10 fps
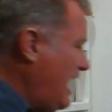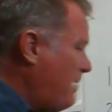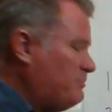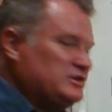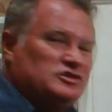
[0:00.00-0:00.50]

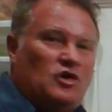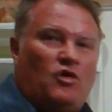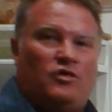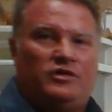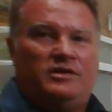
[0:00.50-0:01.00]

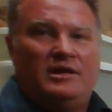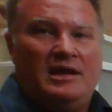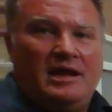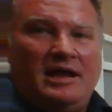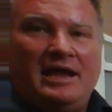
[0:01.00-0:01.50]
episode
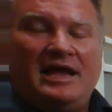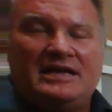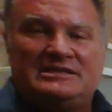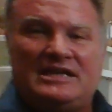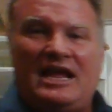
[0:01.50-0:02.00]

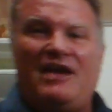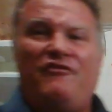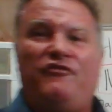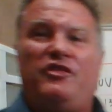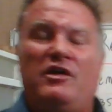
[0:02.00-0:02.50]
is
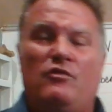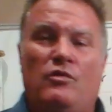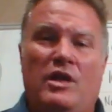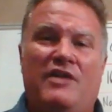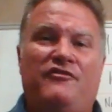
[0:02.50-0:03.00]
if
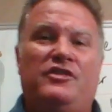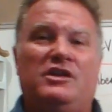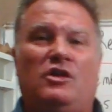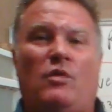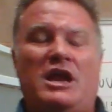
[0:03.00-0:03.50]
the
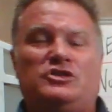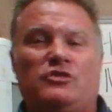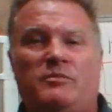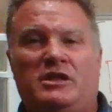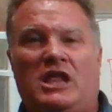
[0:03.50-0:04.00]
Great
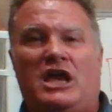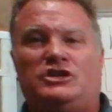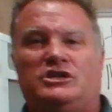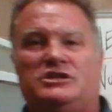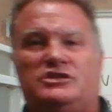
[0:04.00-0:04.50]

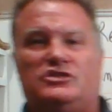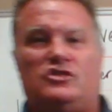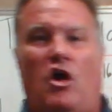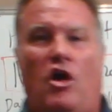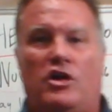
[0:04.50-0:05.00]
Tribulation
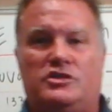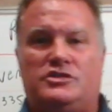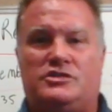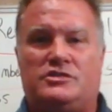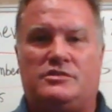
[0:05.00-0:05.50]

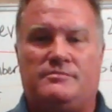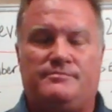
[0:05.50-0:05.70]
starts